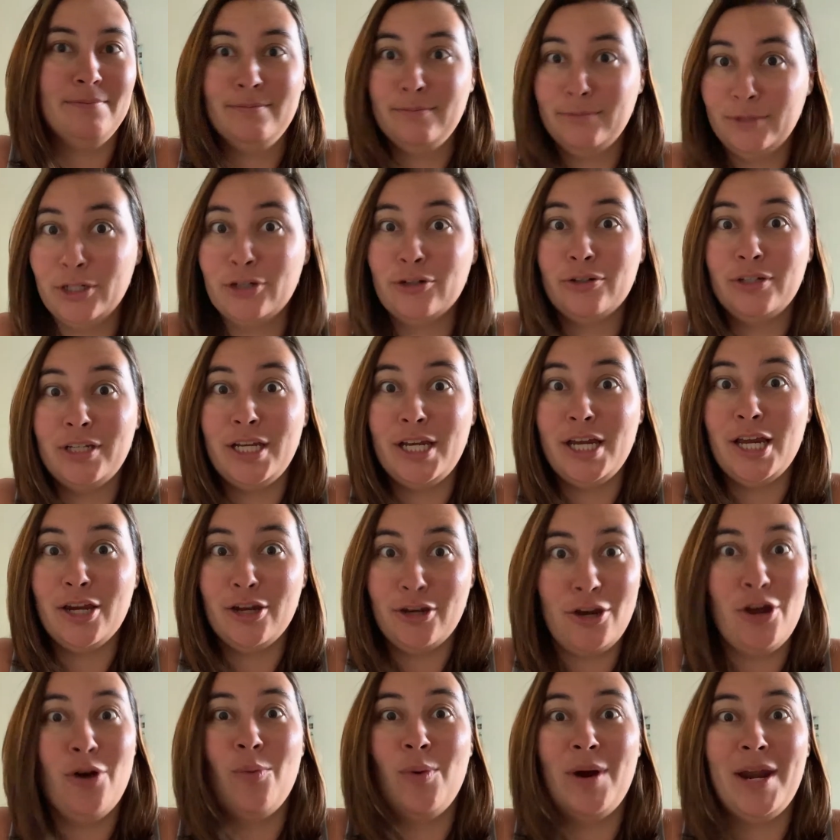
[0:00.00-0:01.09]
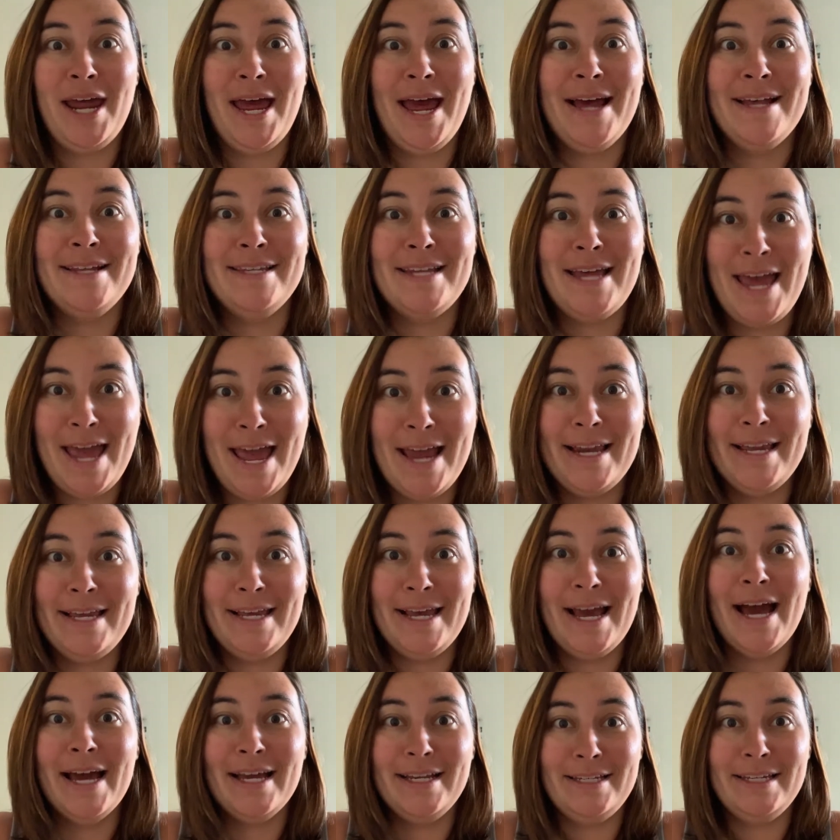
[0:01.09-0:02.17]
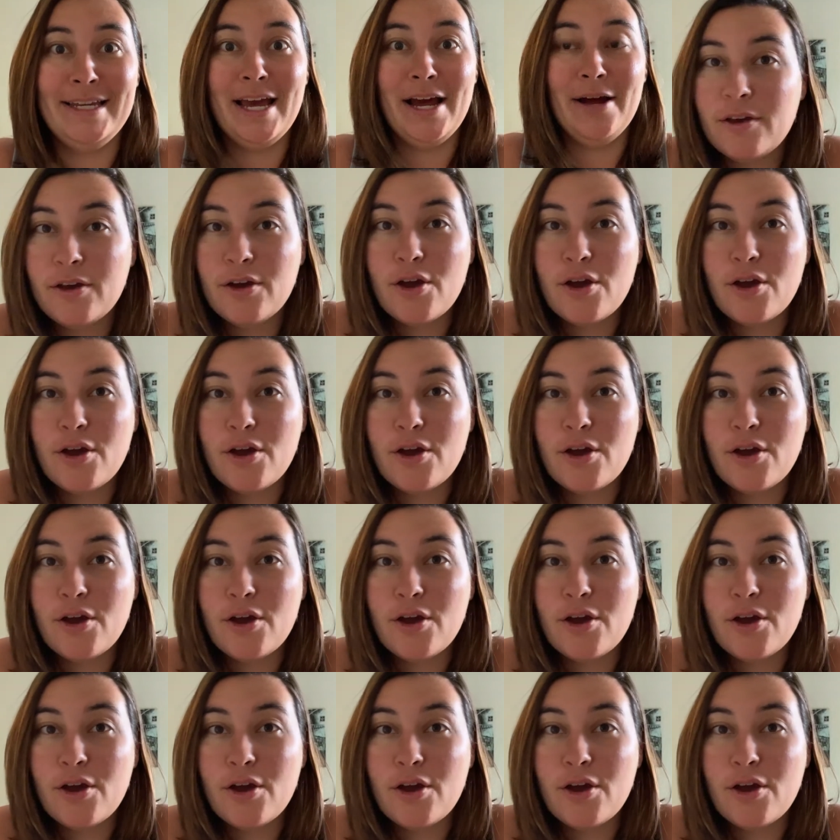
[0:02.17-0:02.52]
literally no one has any idea.